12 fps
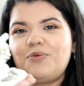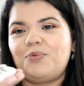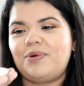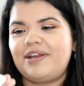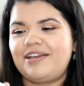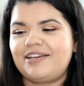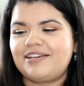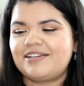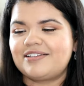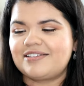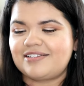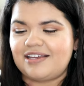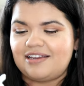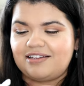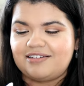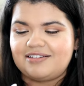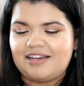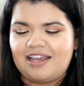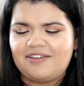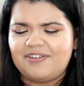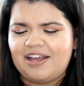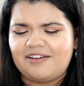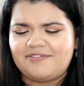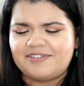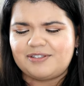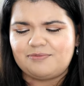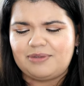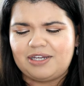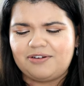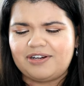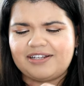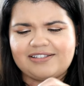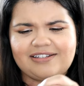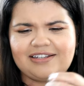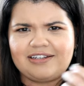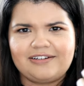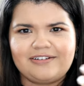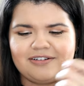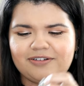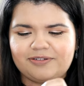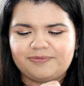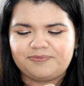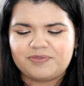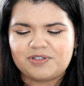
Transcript: rings and I even have some earrings in here.